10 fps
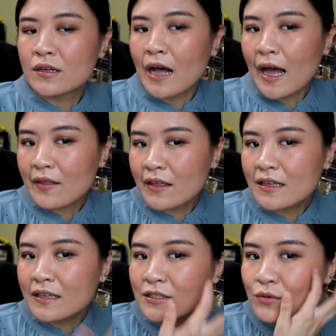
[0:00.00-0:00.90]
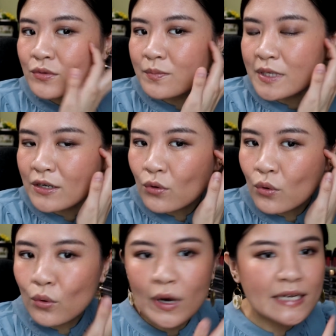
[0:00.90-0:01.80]
I think this would be
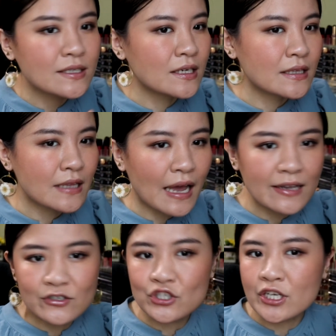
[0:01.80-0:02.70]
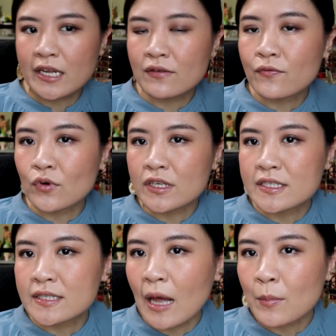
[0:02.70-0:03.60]
quite a nice shade for the
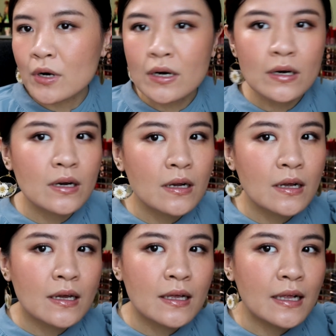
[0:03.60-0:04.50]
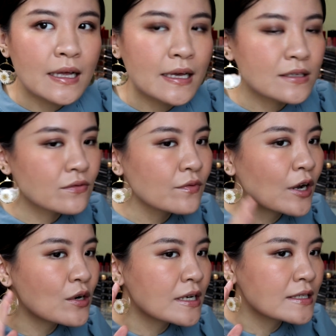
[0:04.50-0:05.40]
summer. It's
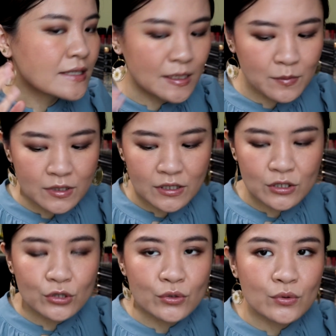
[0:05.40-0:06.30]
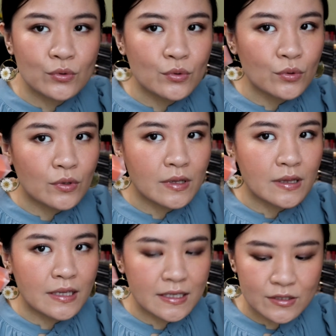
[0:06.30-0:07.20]
very similar to
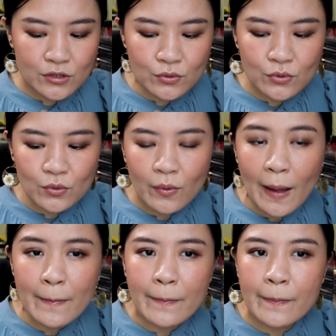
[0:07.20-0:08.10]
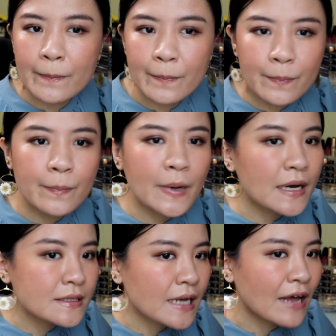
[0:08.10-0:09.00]
this SUQQU one,
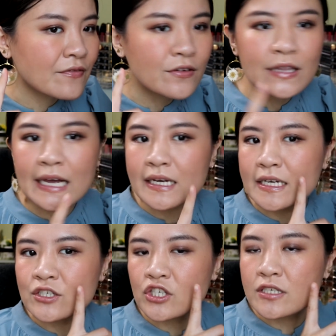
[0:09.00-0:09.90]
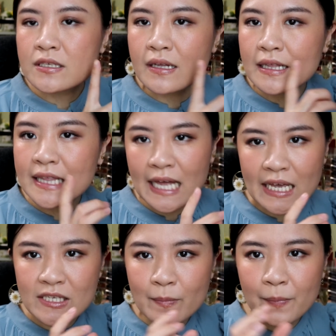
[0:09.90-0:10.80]
but I feel like it's just
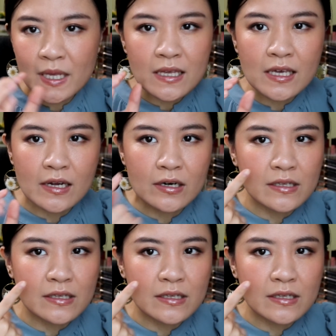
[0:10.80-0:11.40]
less pinkier.